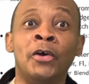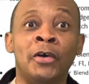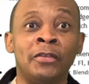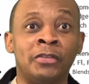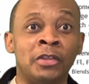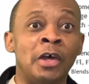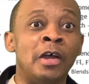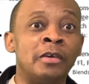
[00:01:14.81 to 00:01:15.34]

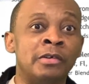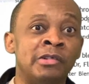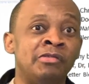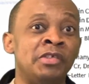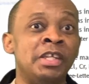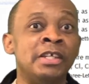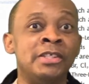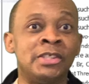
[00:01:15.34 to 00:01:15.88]

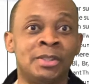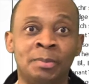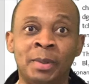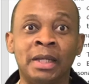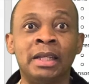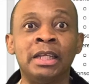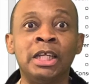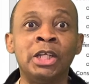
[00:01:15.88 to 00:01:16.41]
orthography and
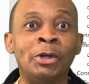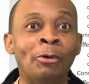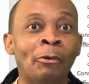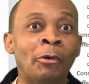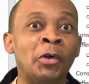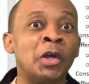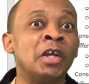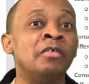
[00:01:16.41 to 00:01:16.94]
spelling
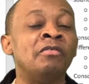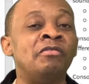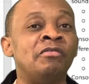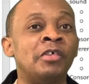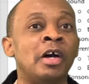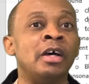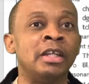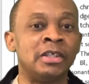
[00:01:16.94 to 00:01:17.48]
or
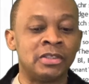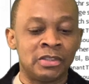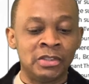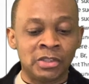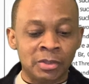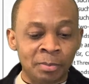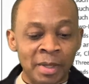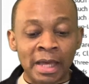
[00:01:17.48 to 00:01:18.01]
phonics and
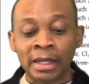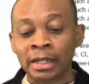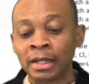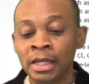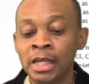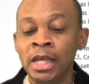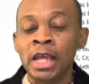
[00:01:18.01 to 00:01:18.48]
spelling.